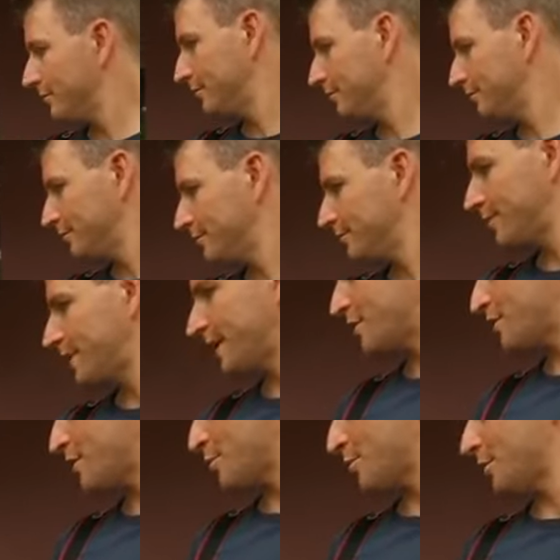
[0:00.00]

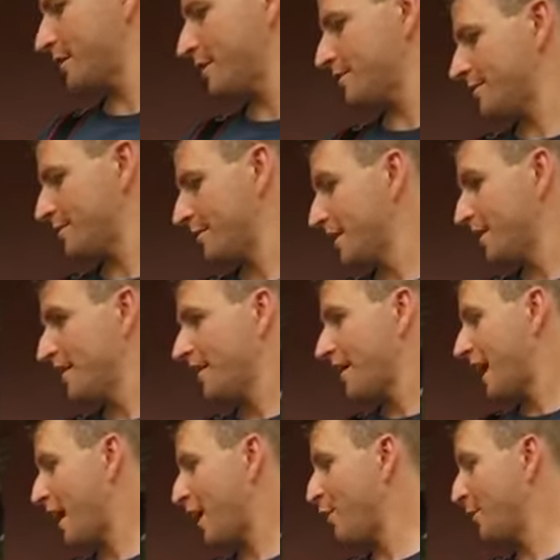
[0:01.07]
Thank you to the boys.
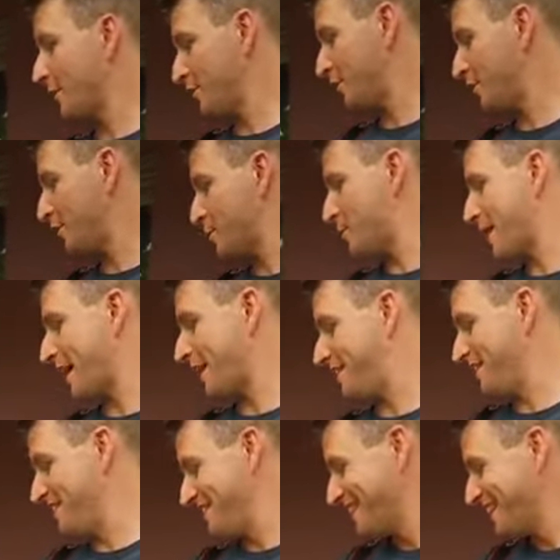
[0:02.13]
How are we doing on the pen?